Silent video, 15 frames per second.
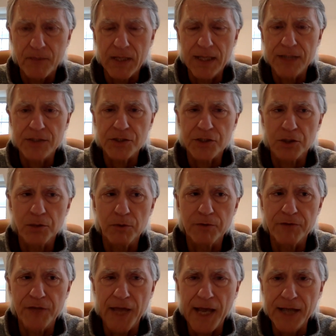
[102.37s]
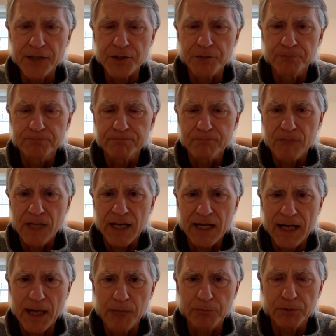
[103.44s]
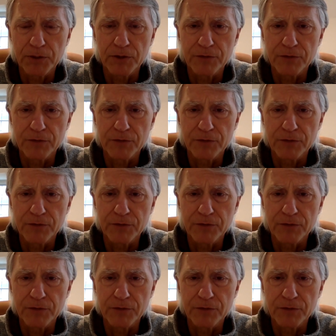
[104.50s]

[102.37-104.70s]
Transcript: And so with that, a couple